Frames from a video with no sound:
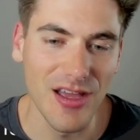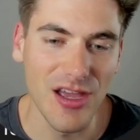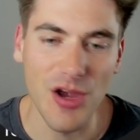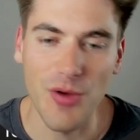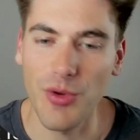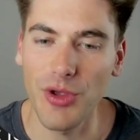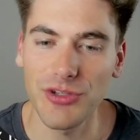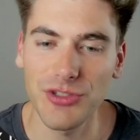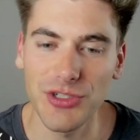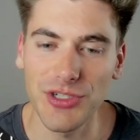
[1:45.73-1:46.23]
We
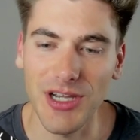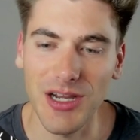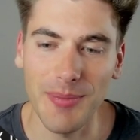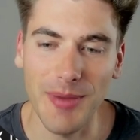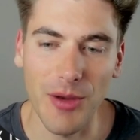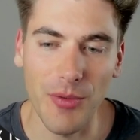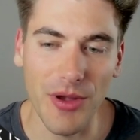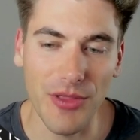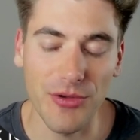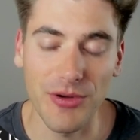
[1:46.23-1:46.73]
also talk
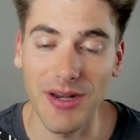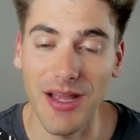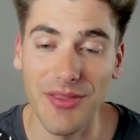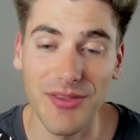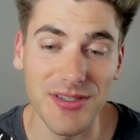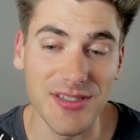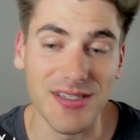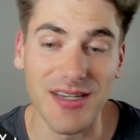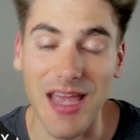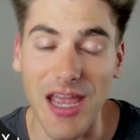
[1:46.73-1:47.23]
about whether or not
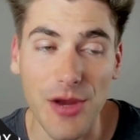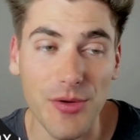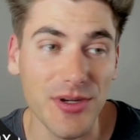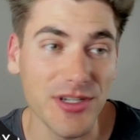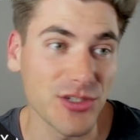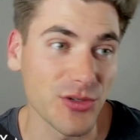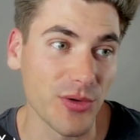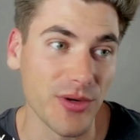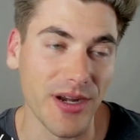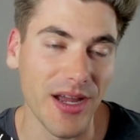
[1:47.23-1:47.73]
this inherits
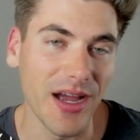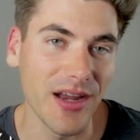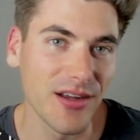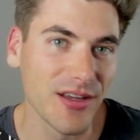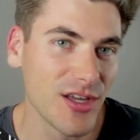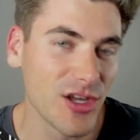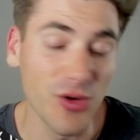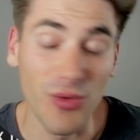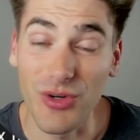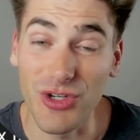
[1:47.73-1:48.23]
or not,
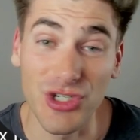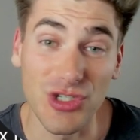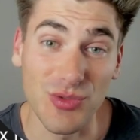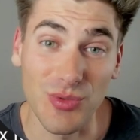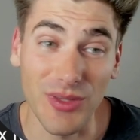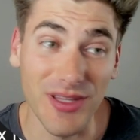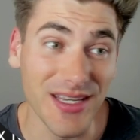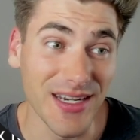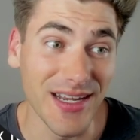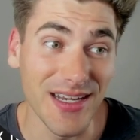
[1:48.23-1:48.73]
which is
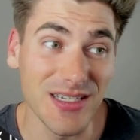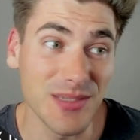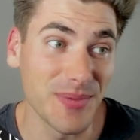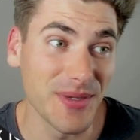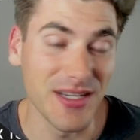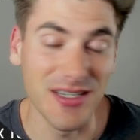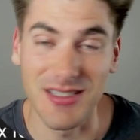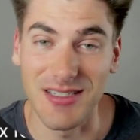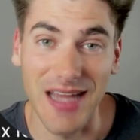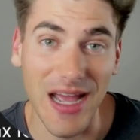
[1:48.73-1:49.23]
really nice
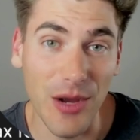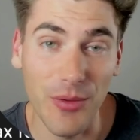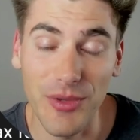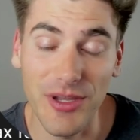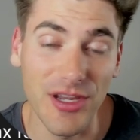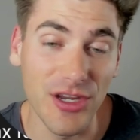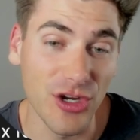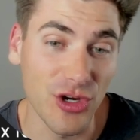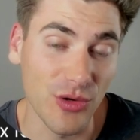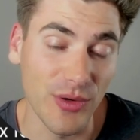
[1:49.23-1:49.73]
because now we
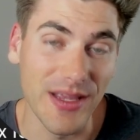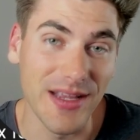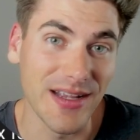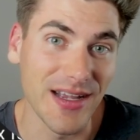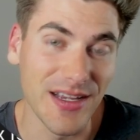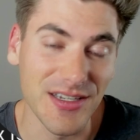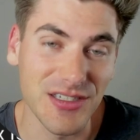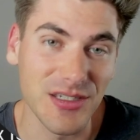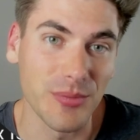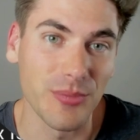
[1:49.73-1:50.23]
can create
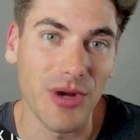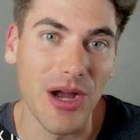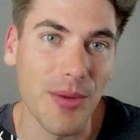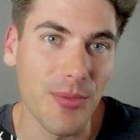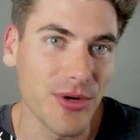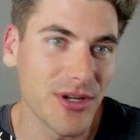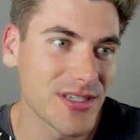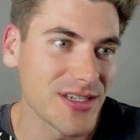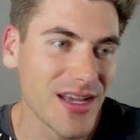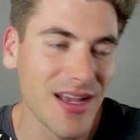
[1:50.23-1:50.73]
custom
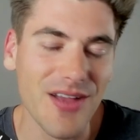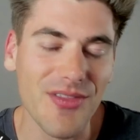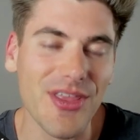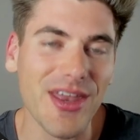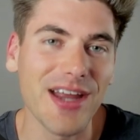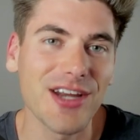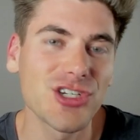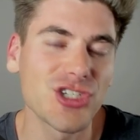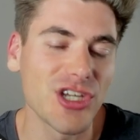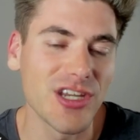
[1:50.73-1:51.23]
properties that
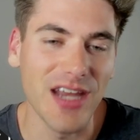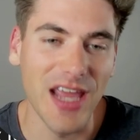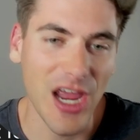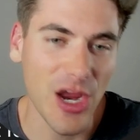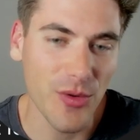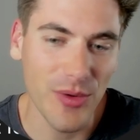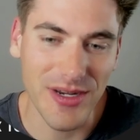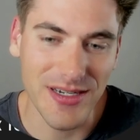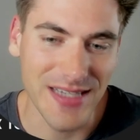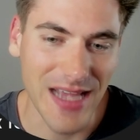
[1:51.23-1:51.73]
actually
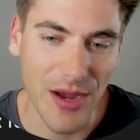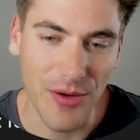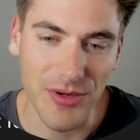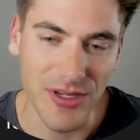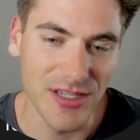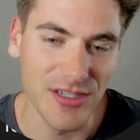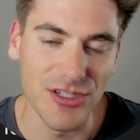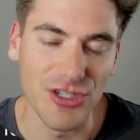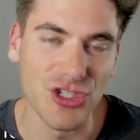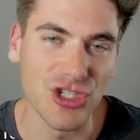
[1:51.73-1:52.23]
inherit down
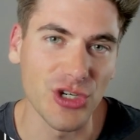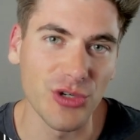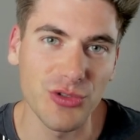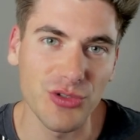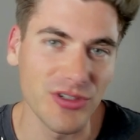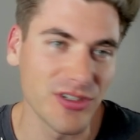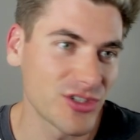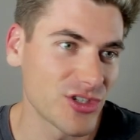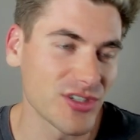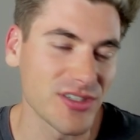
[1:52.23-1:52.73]
into
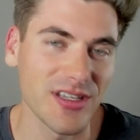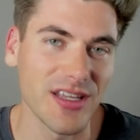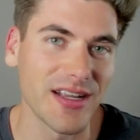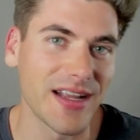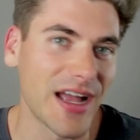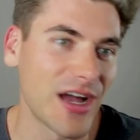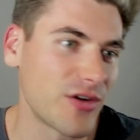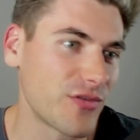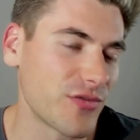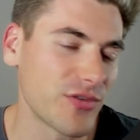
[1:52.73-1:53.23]
children, just like
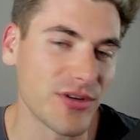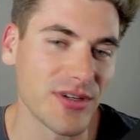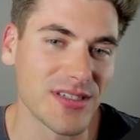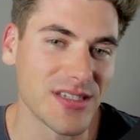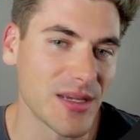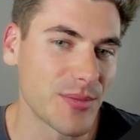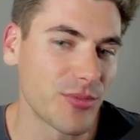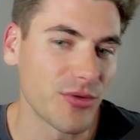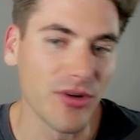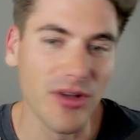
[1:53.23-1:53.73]
how, for
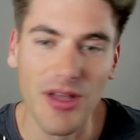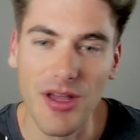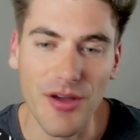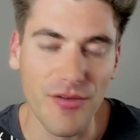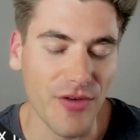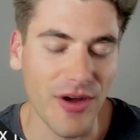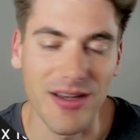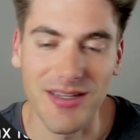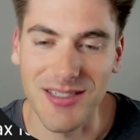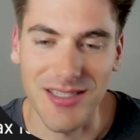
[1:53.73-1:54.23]
example,
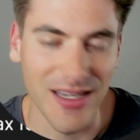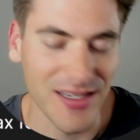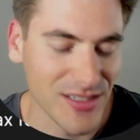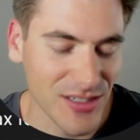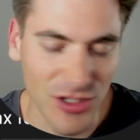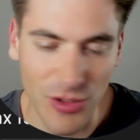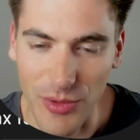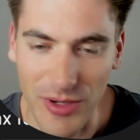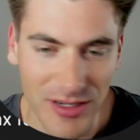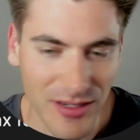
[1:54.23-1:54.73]
font size is
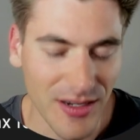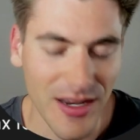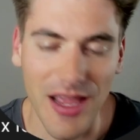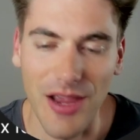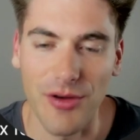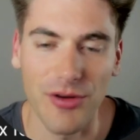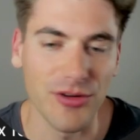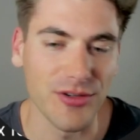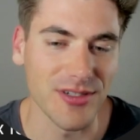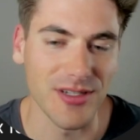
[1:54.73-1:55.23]
going to
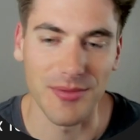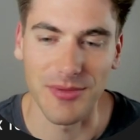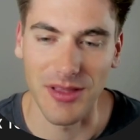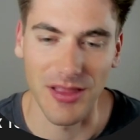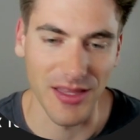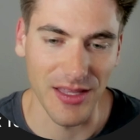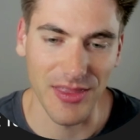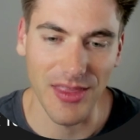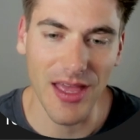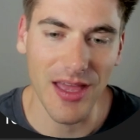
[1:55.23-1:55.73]
inherit or something
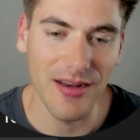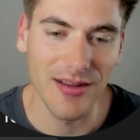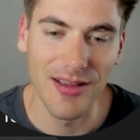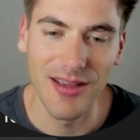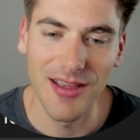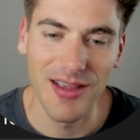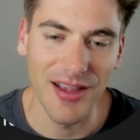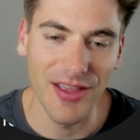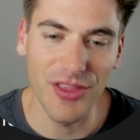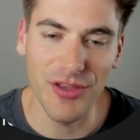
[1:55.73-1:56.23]
like that.
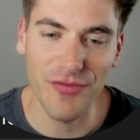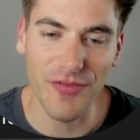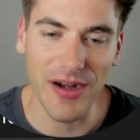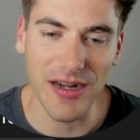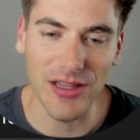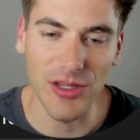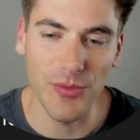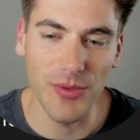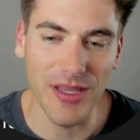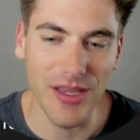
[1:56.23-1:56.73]
And then
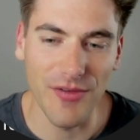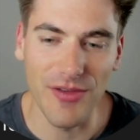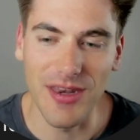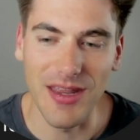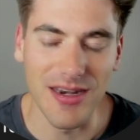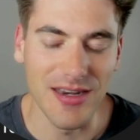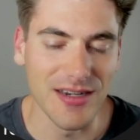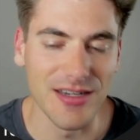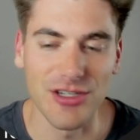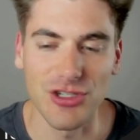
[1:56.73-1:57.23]
finally, we give it an
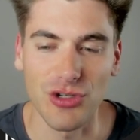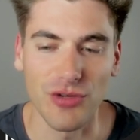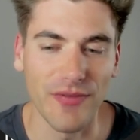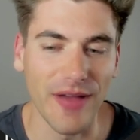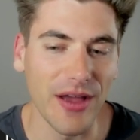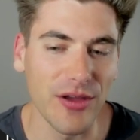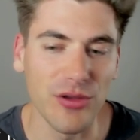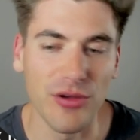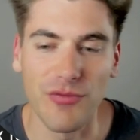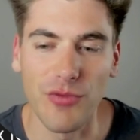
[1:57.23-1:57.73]
initial
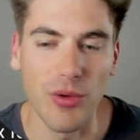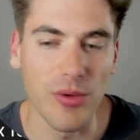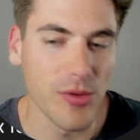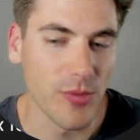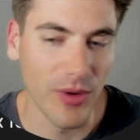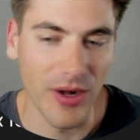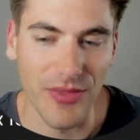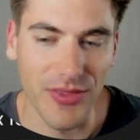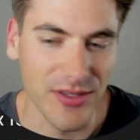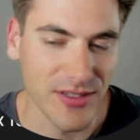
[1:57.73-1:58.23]
value of what we
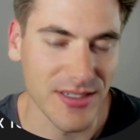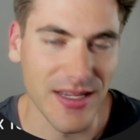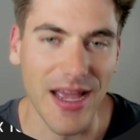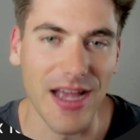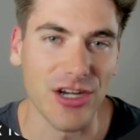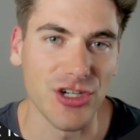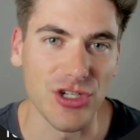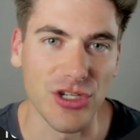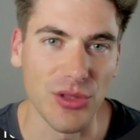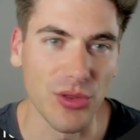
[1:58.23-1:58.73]
want this to
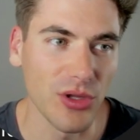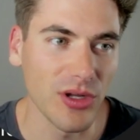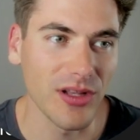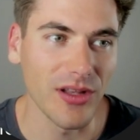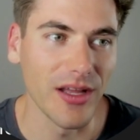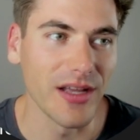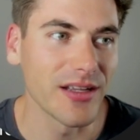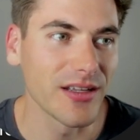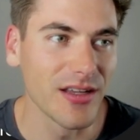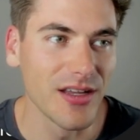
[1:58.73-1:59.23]
actually look
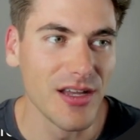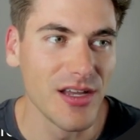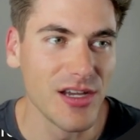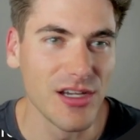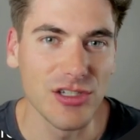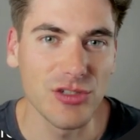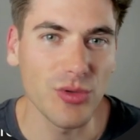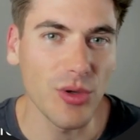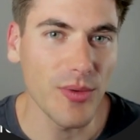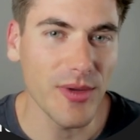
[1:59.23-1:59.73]
like.
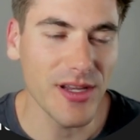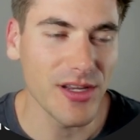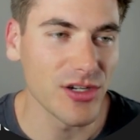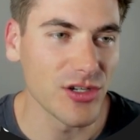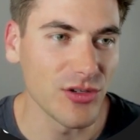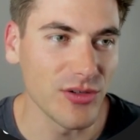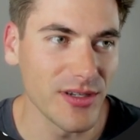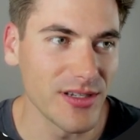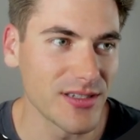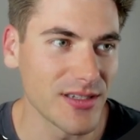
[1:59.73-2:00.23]
So what we can do
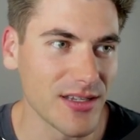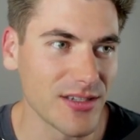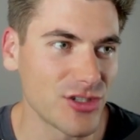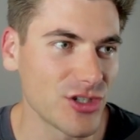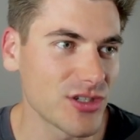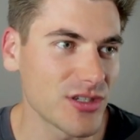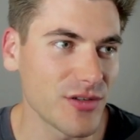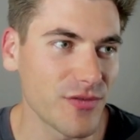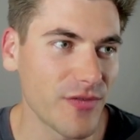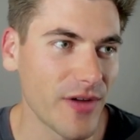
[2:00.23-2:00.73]
is
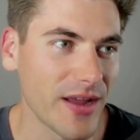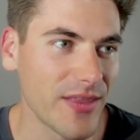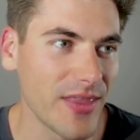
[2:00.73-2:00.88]
just define